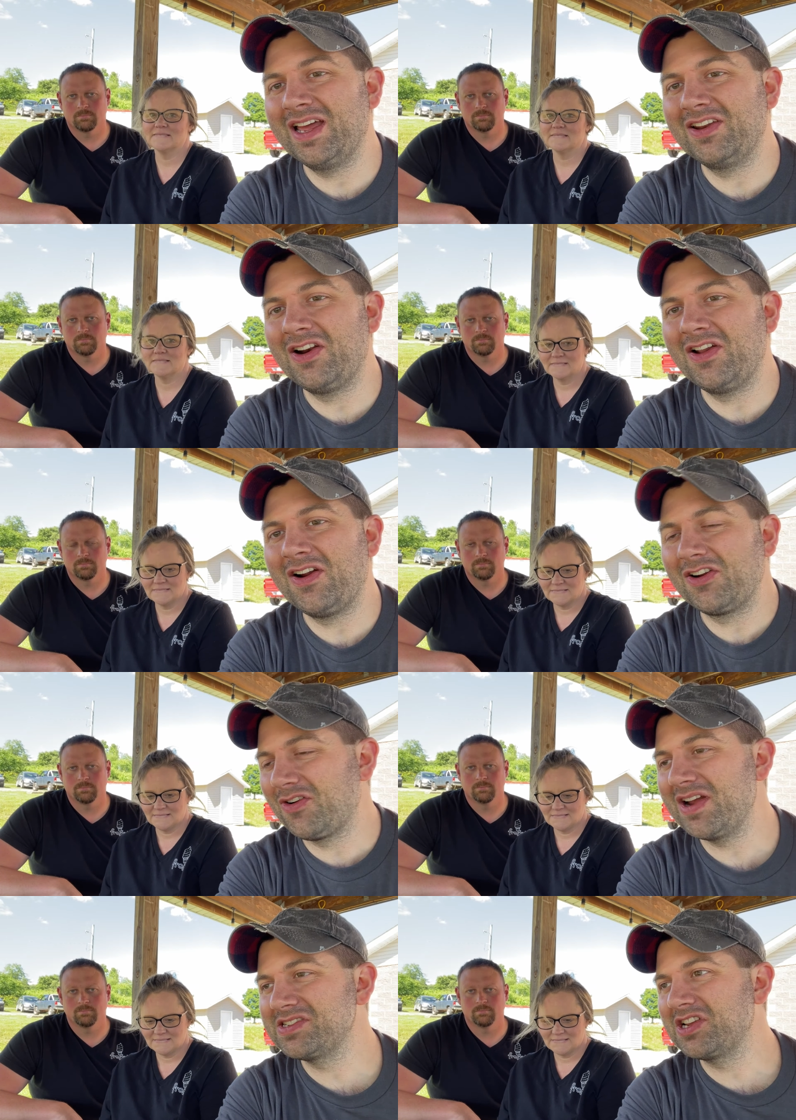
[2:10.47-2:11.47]
Speaker 1: and on our
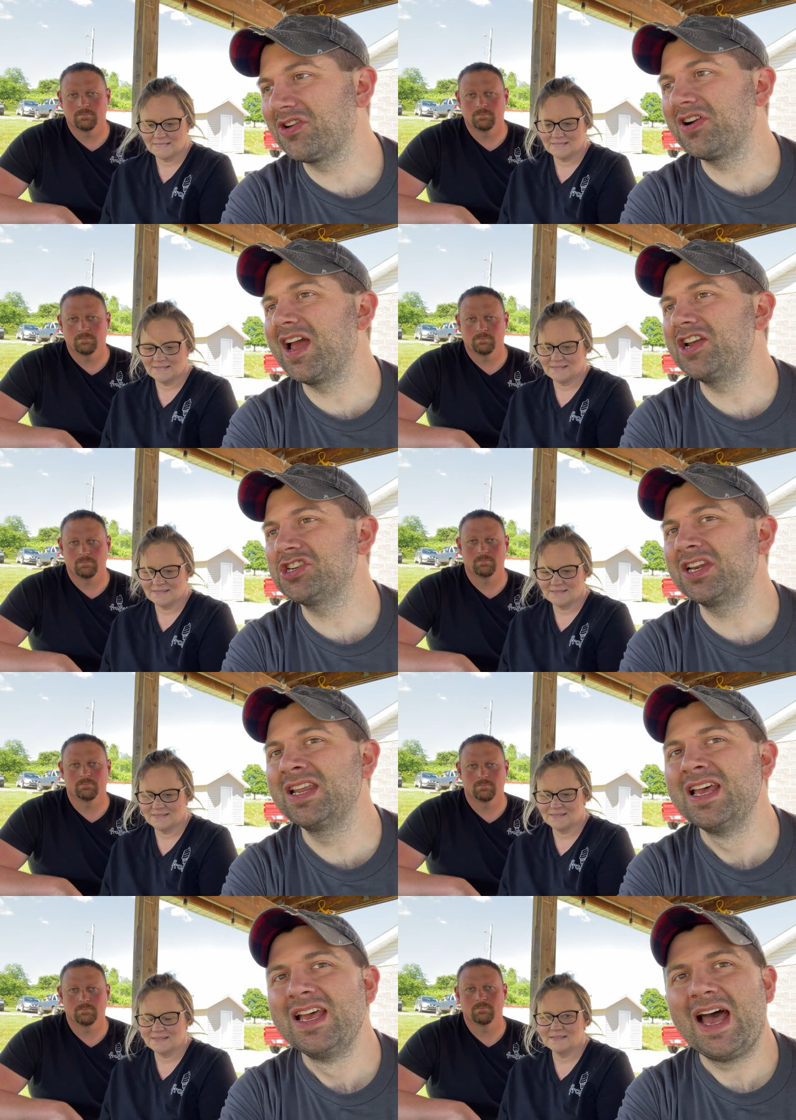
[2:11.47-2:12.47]
crazy creation.
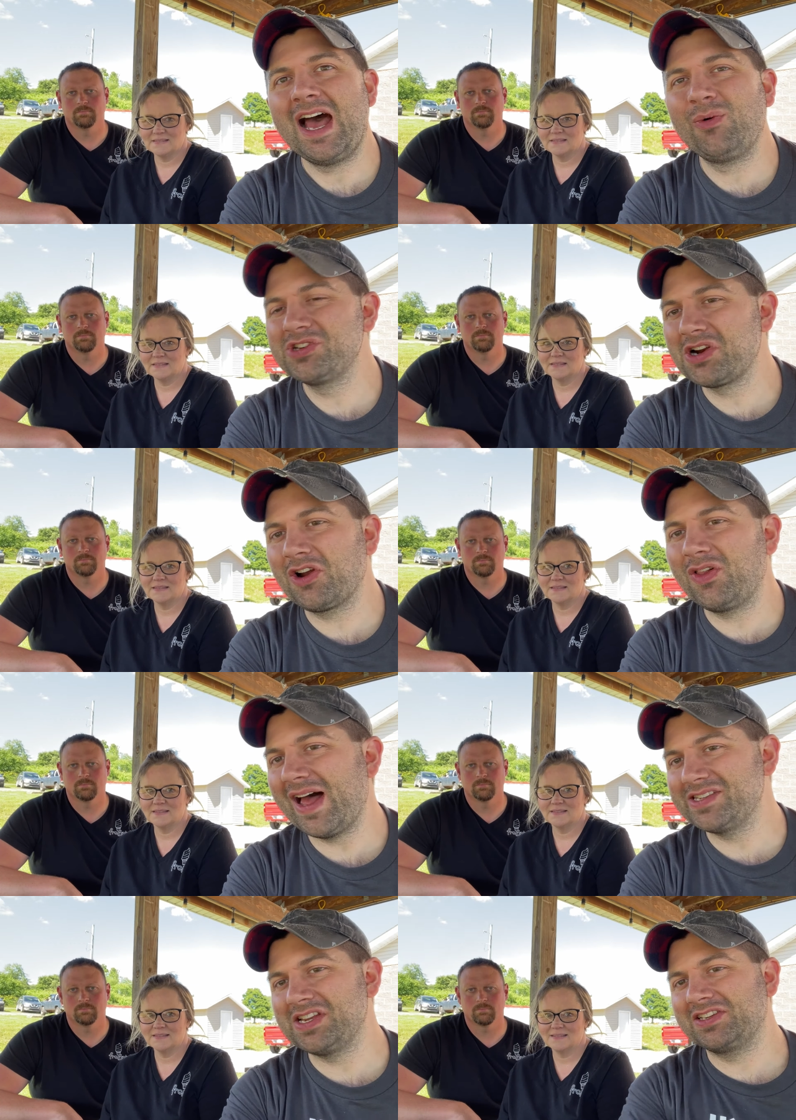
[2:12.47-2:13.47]
Uh, what's our
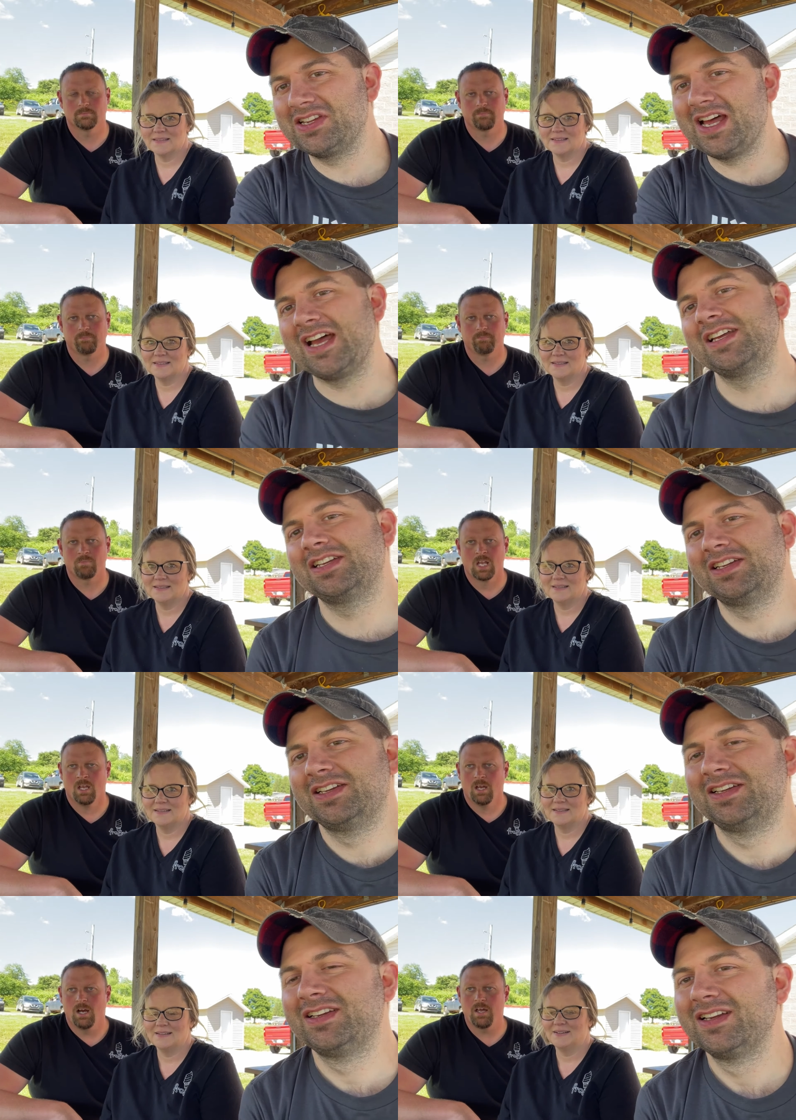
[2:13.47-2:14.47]
classic today?
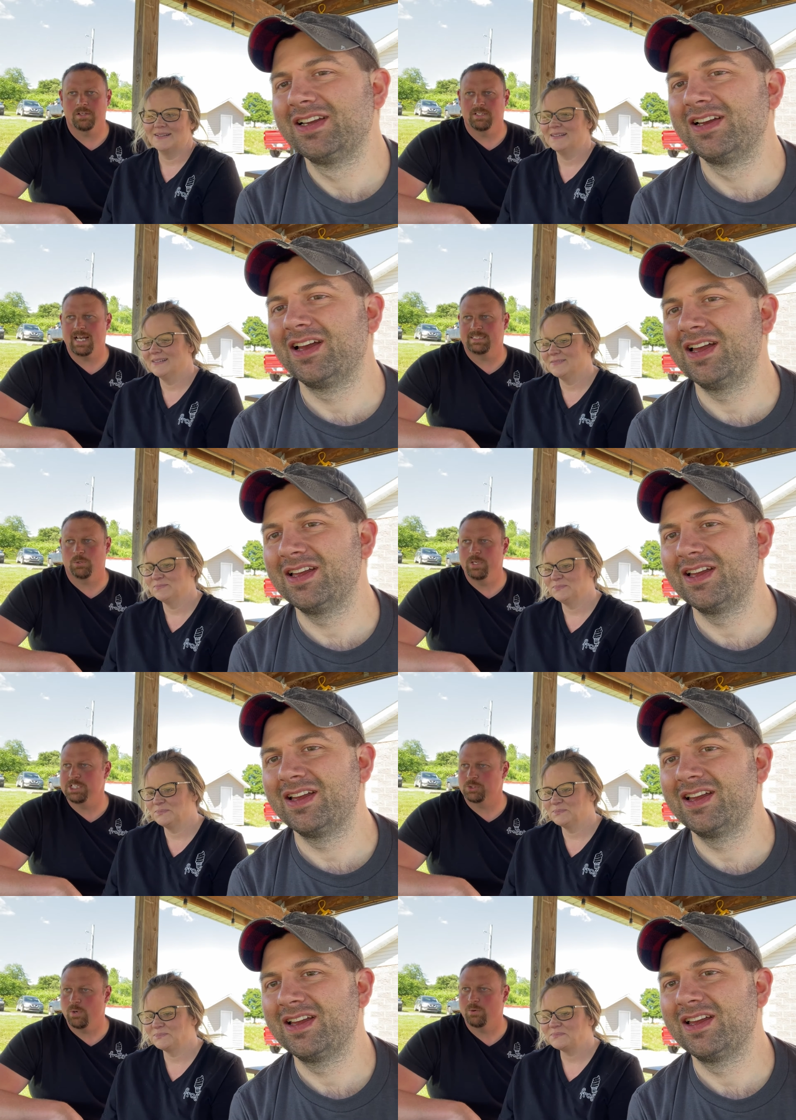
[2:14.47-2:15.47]
Speaker 2: Uh, the classic we
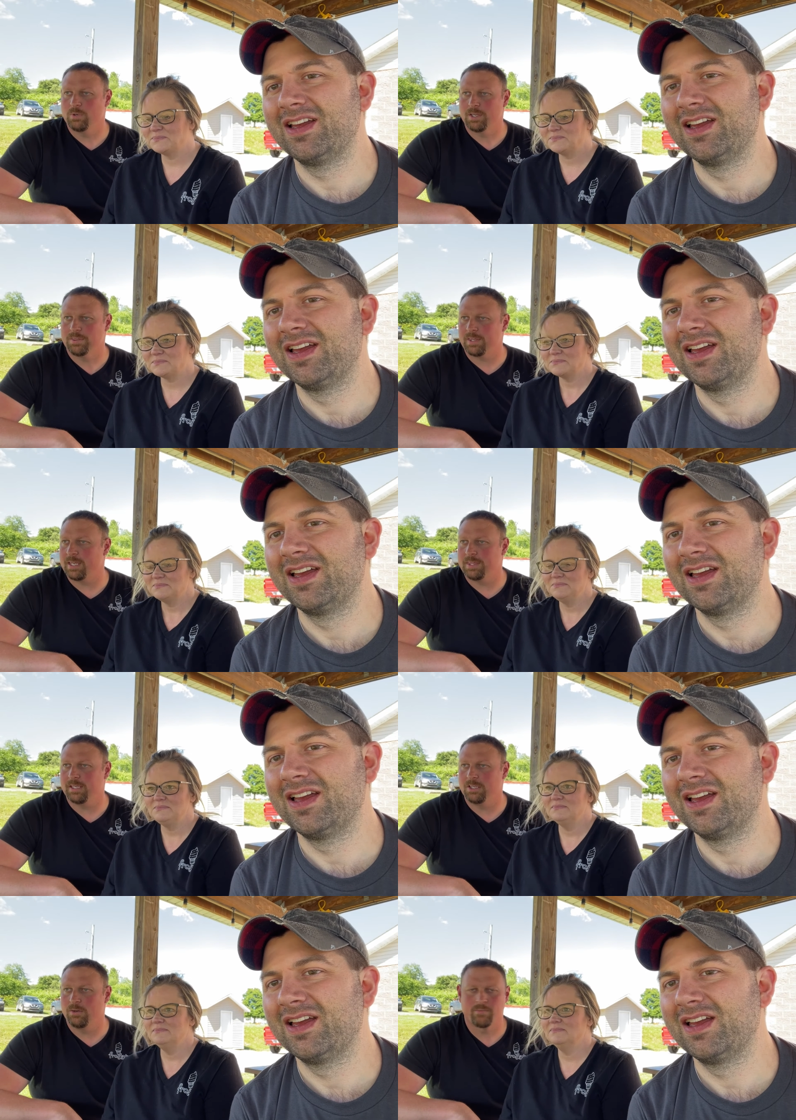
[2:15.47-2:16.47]
just went with, I
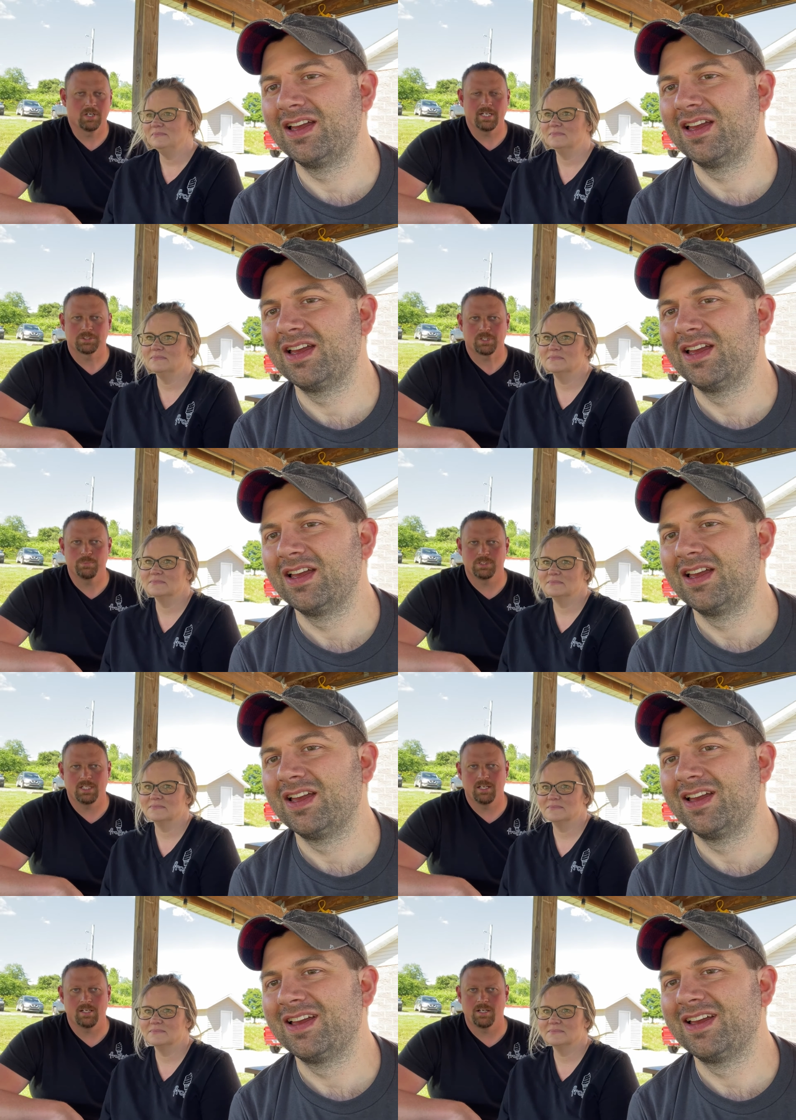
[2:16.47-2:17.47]
think, you know, every ice cream
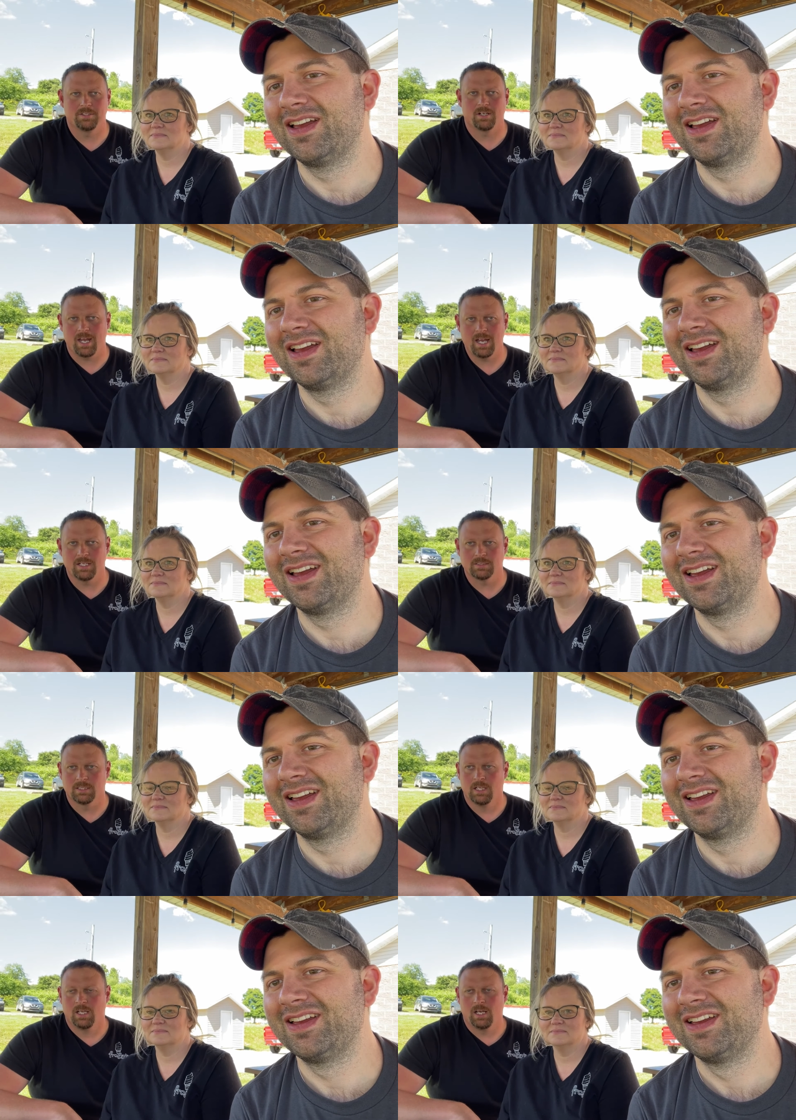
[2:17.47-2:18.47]
stand out there has
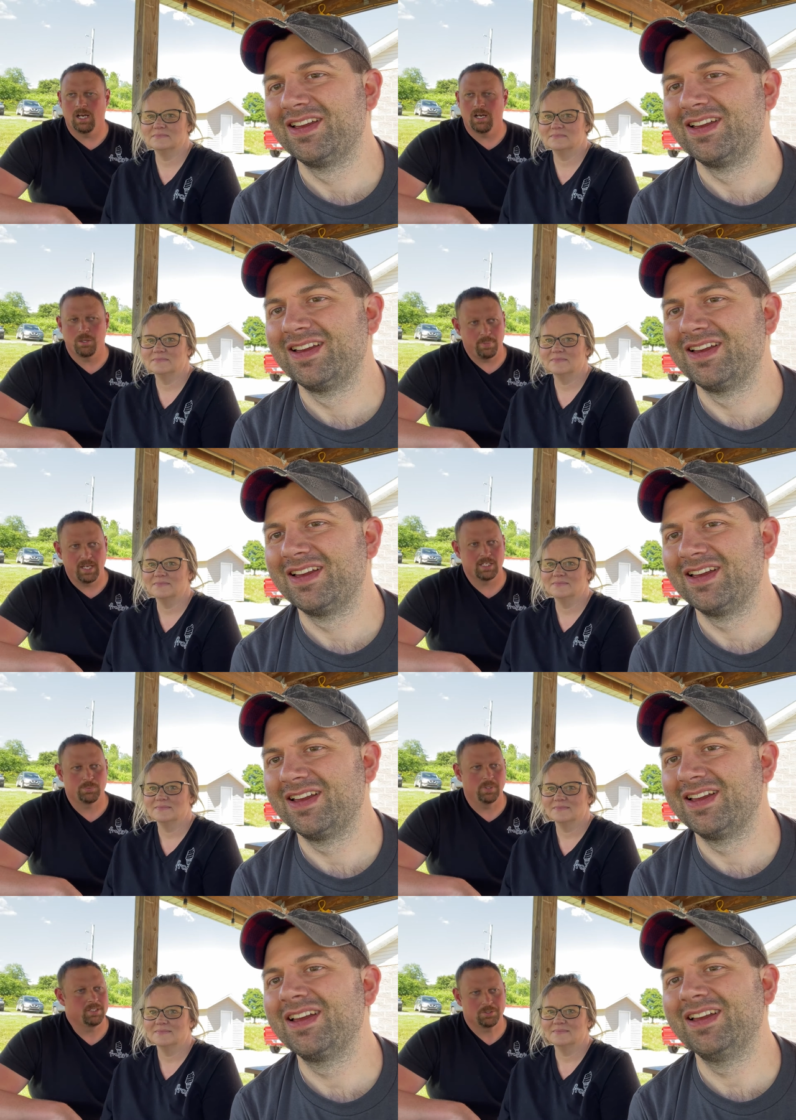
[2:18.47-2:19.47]
uh, the banana
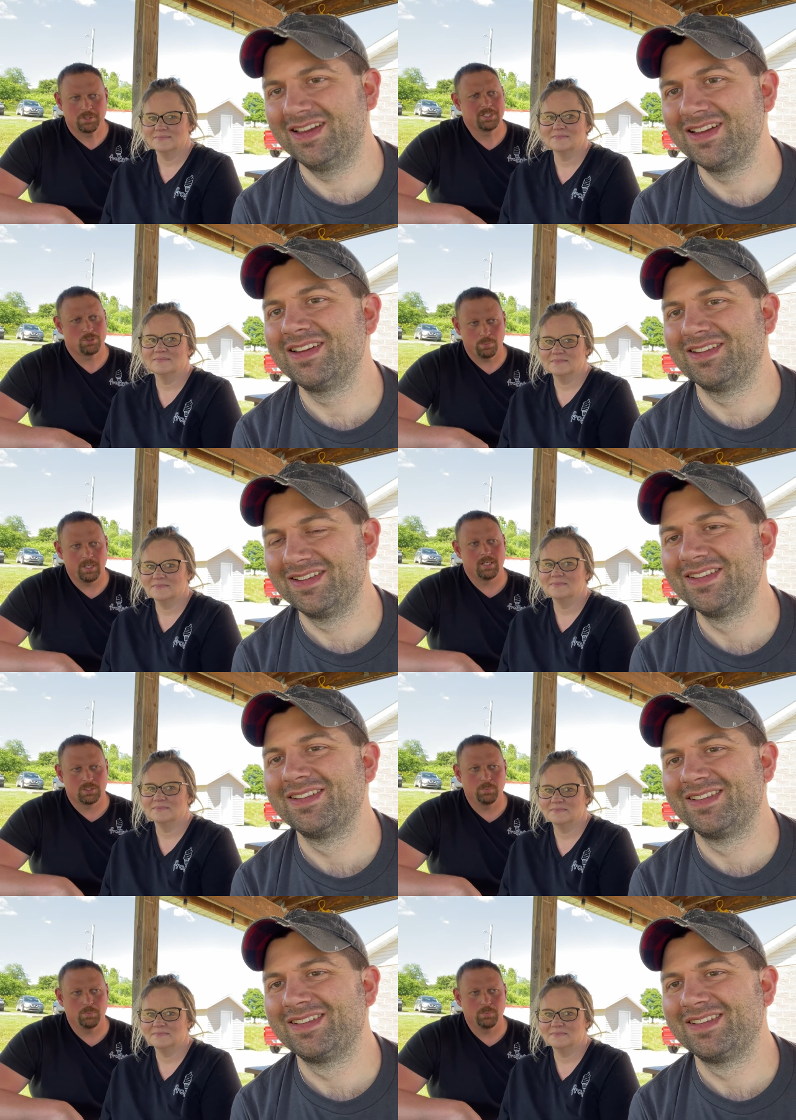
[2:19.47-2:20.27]
split, the traditional banana